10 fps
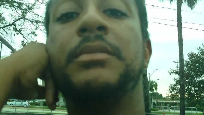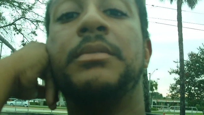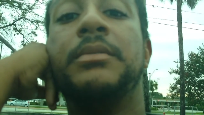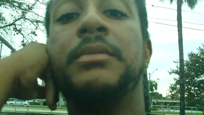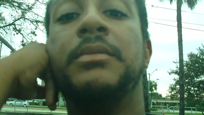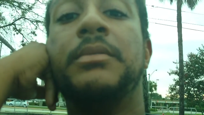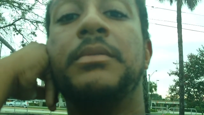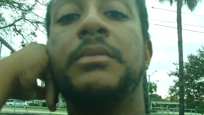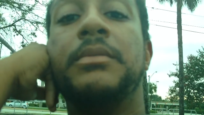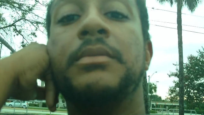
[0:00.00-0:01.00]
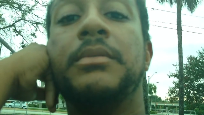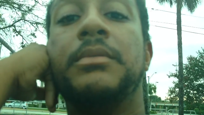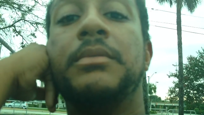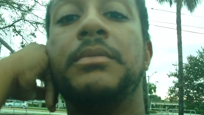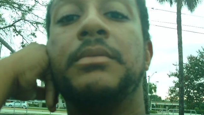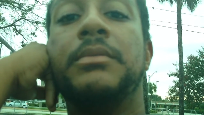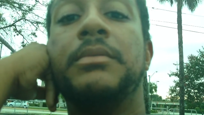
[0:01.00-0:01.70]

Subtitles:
[no speech]